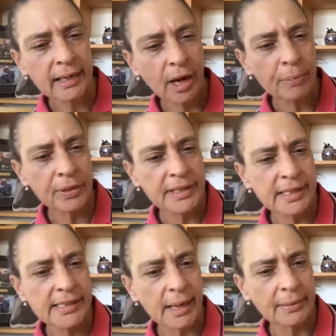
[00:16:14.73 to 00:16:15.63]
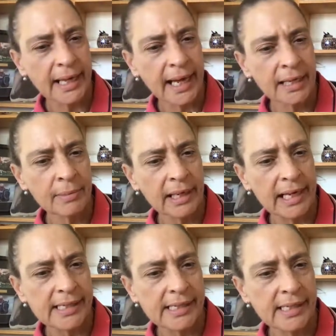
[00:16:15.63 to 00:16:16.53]
I'll put this up, cane
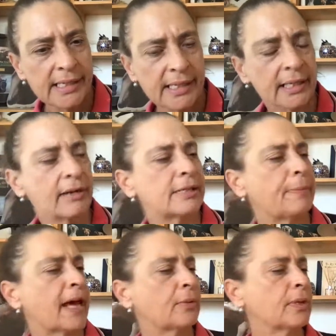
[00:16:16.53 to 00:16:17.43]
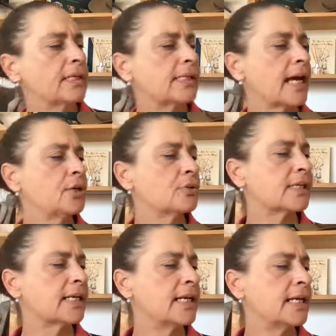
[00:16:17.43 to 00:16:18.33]
molasses. I know it's backwards, and you'll
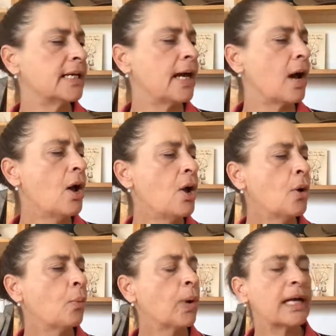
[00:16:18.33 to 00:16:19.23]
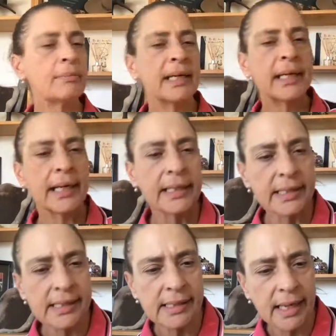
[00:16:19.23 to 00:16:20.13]
see here, wheat
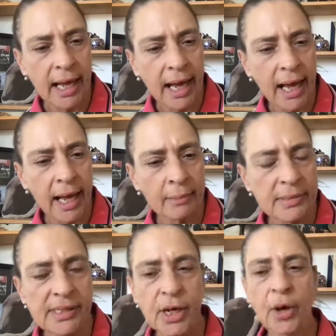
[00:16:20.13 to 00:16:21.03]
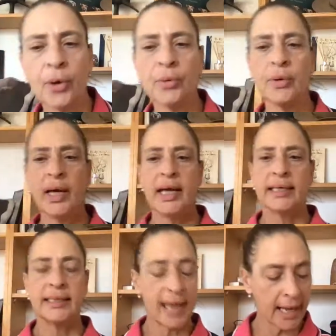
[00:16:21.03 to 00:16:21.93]
middlings. Not
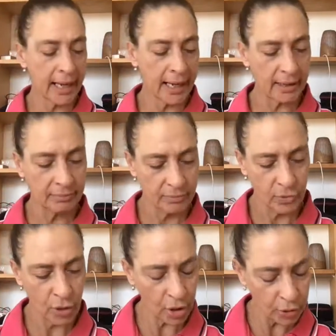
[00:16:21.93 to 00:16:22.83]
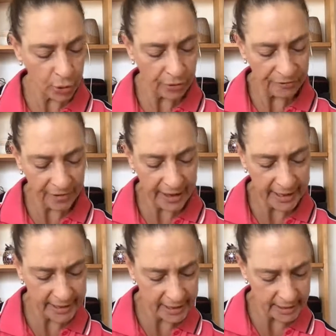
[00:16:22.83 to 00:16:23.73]
a good
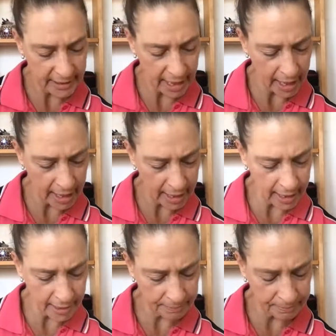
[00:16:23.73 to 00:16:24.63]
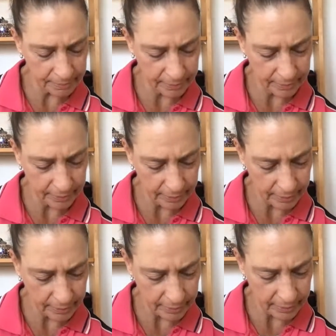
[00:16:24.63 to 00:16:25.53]
feed. And
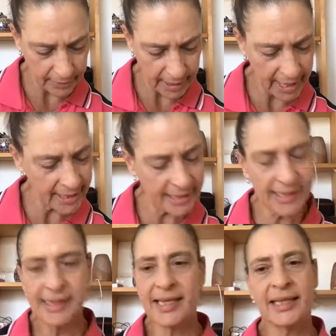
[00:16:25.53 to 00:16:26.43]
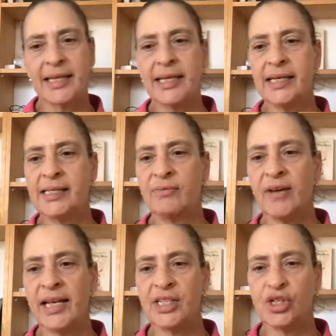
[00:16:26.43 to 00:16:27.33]
this is the thing is,
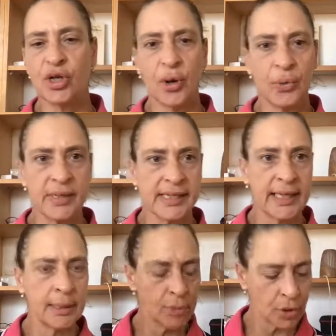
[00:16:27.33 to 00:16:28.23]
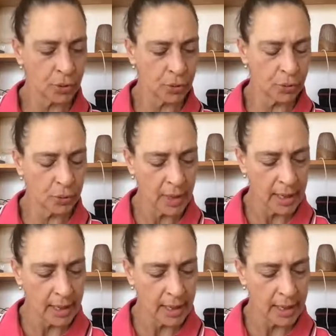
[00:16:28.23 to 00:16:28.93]
vets don't seem to